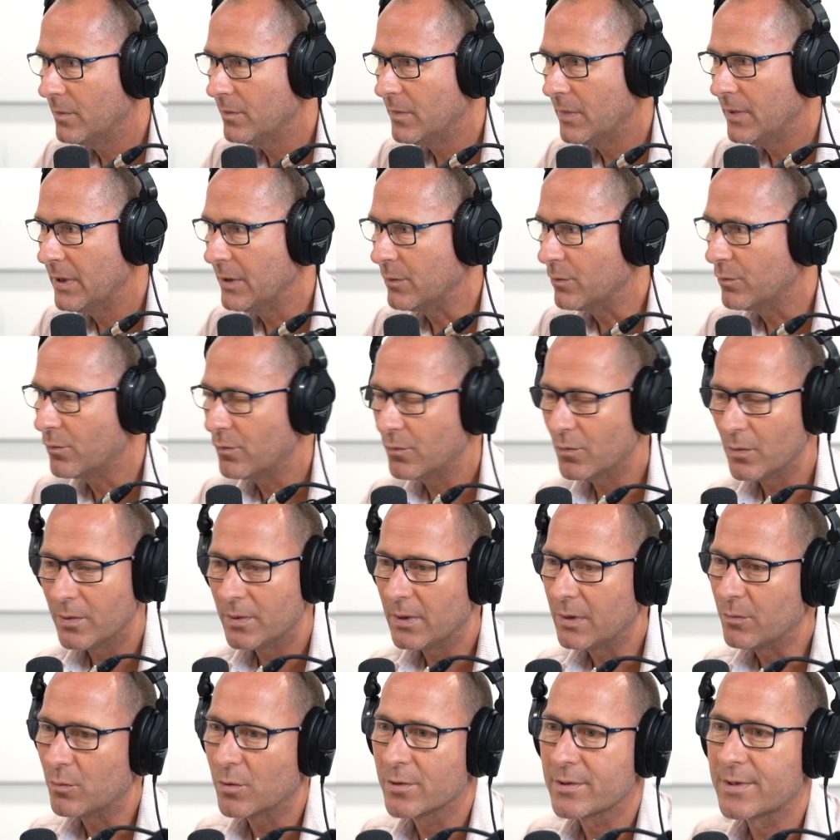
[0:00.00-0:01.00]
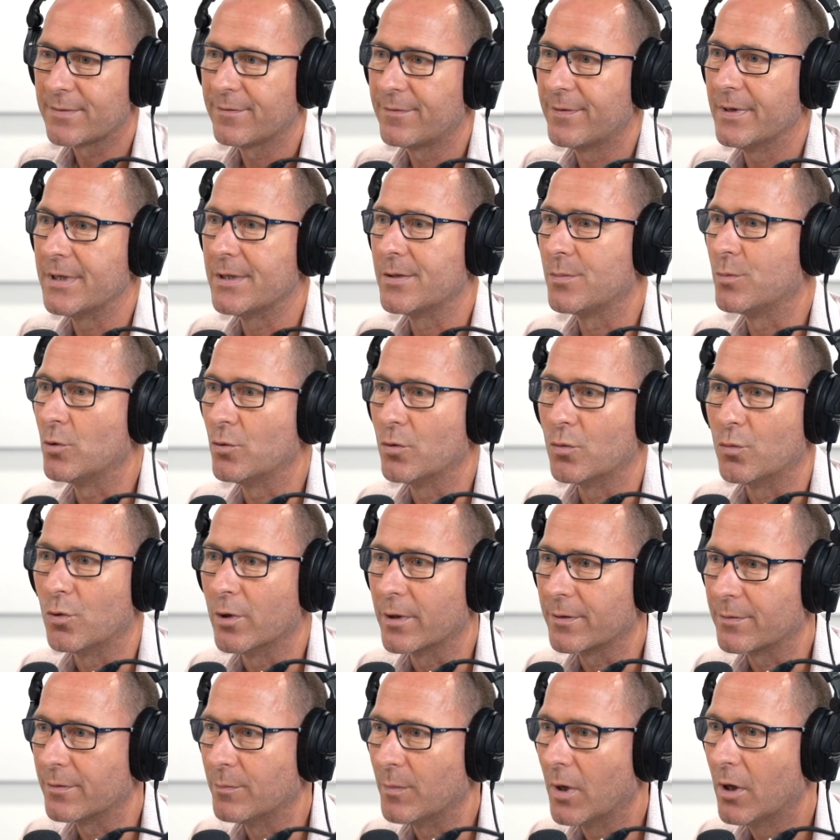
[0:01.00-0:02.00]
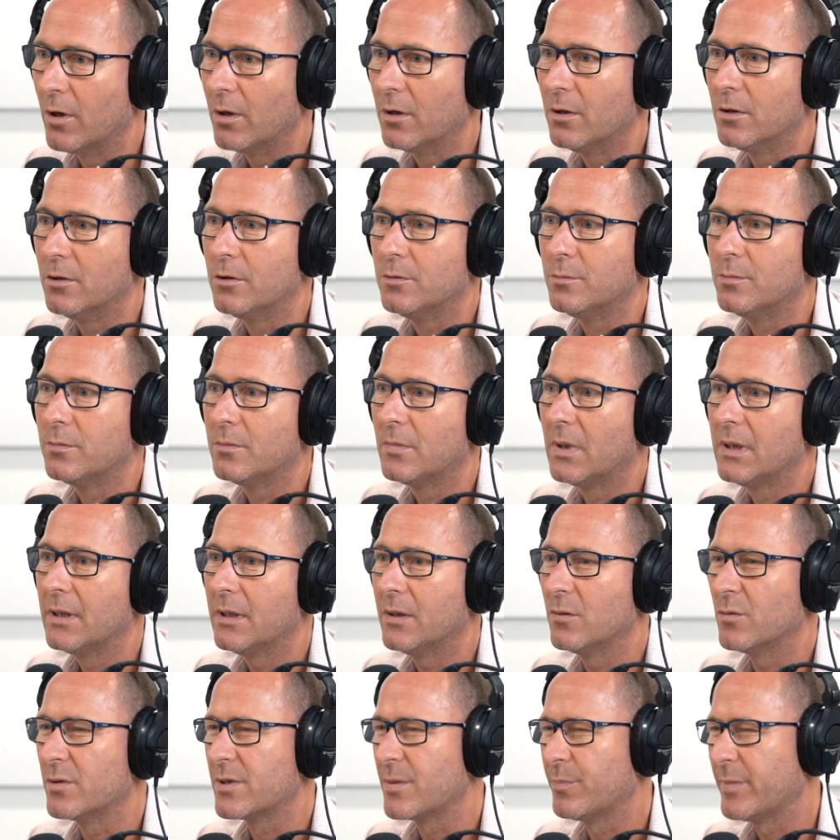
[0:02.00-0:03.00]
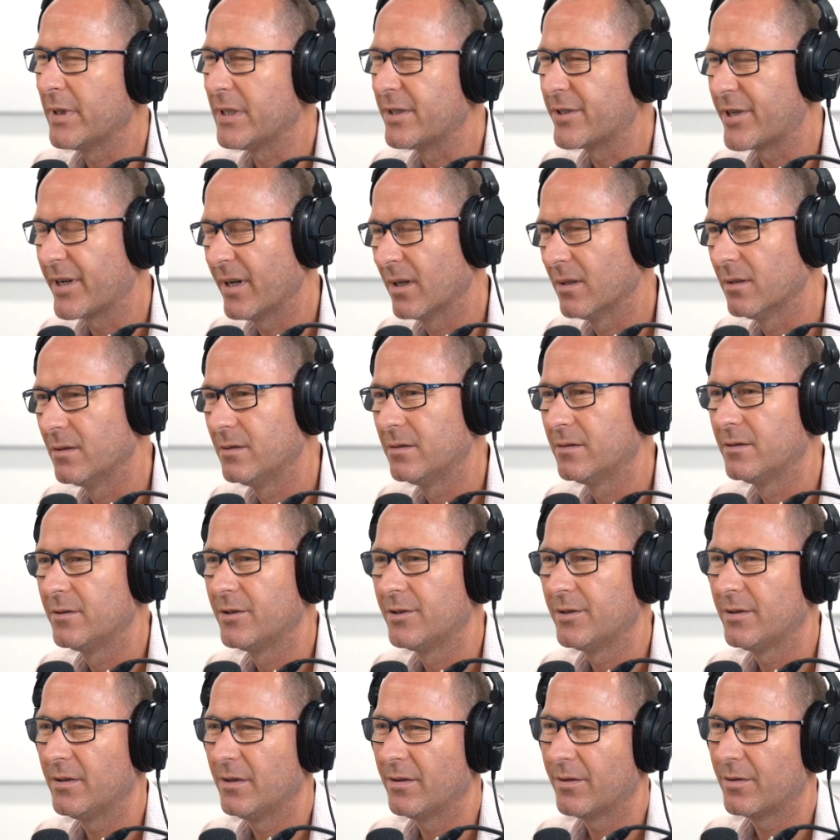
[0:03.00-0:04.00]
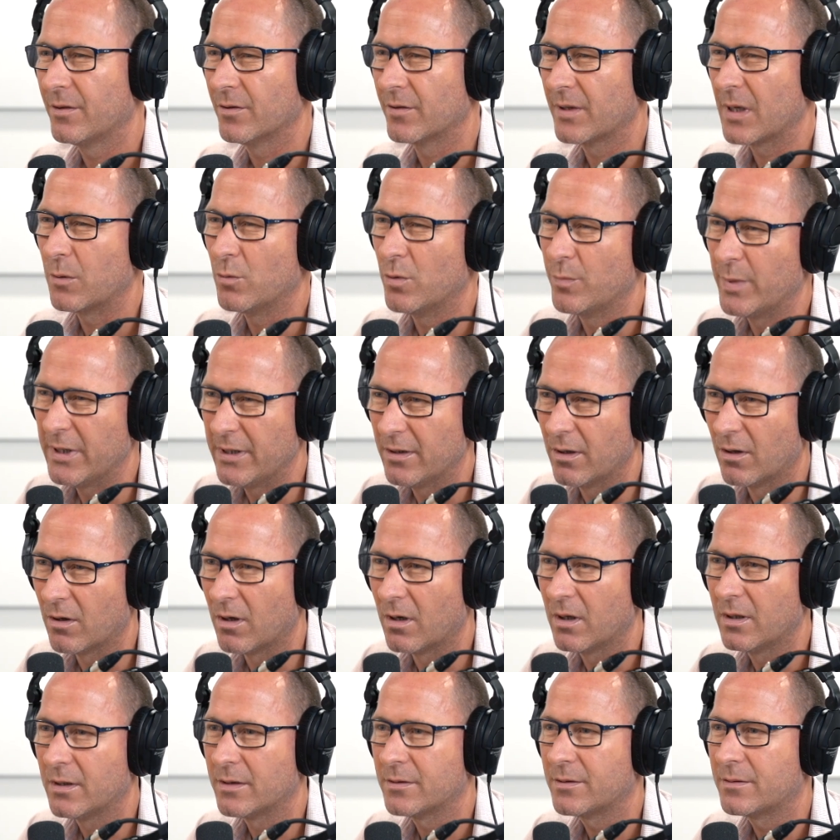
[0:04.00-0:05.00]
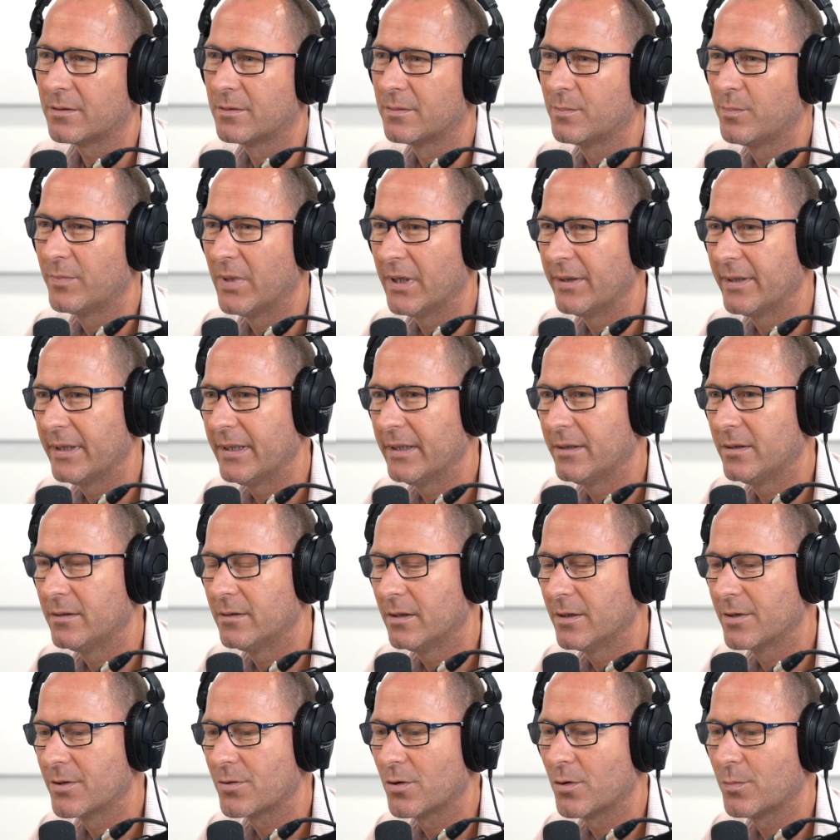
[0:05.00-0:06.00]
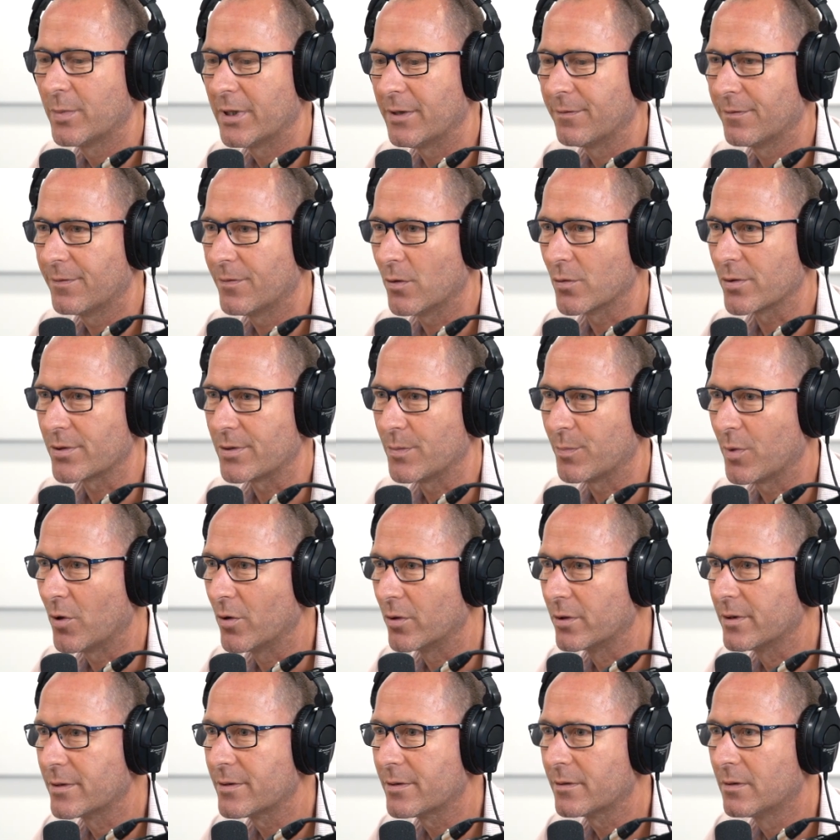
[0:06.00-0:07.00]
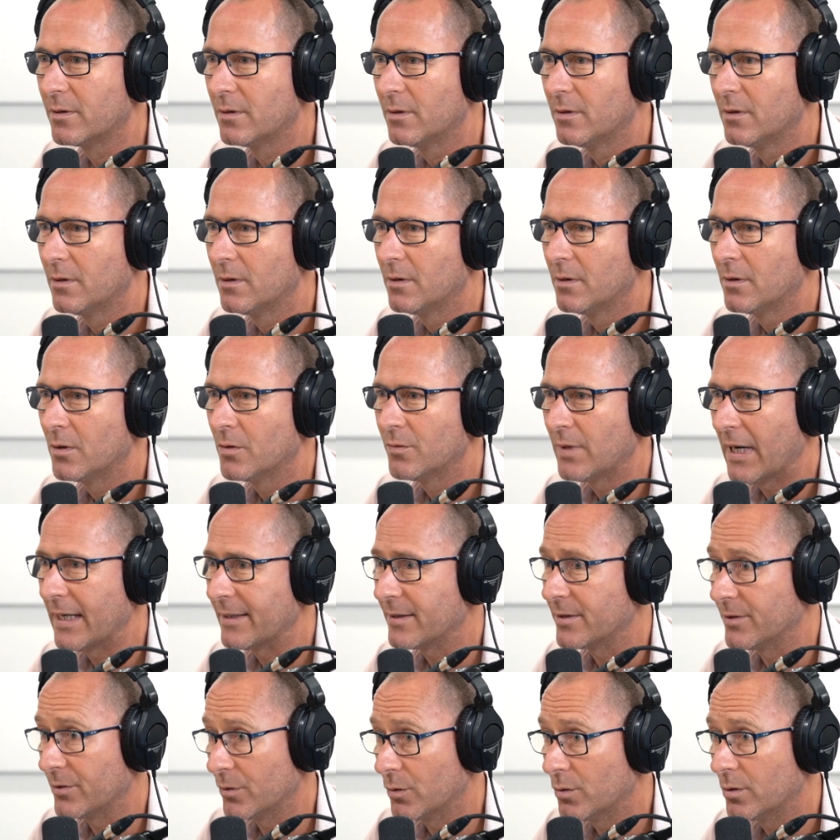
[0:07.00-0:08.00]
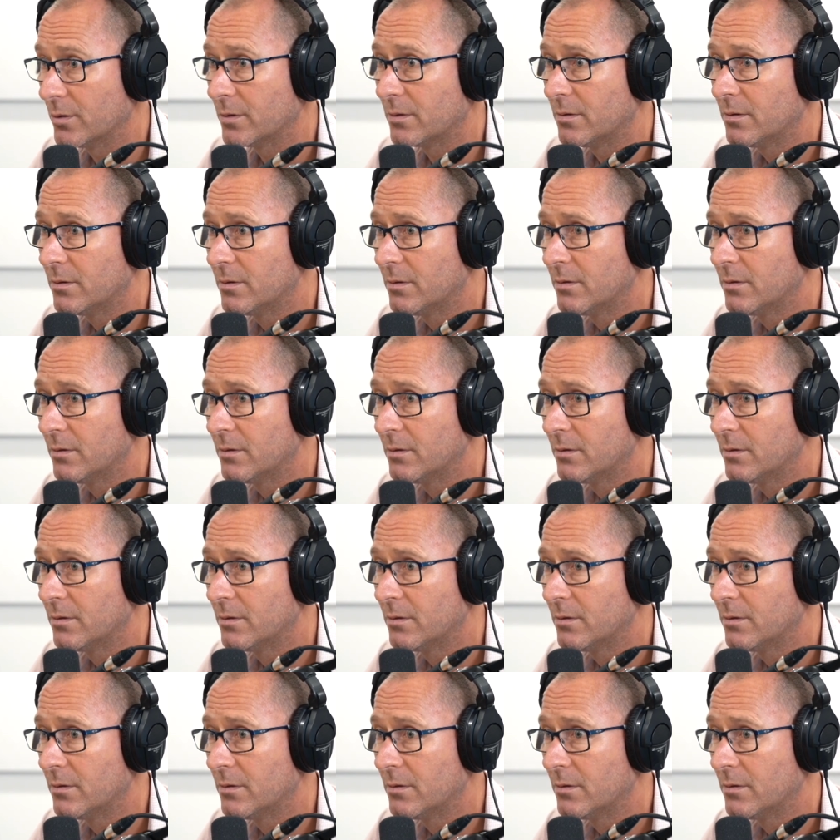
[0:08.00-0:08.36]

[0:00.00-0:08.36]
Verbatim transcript: it it wasn't feasible to work from home. Mm. It was a big challenge. You thought that would be nice, but then it's all been forced upon us. We had to do it.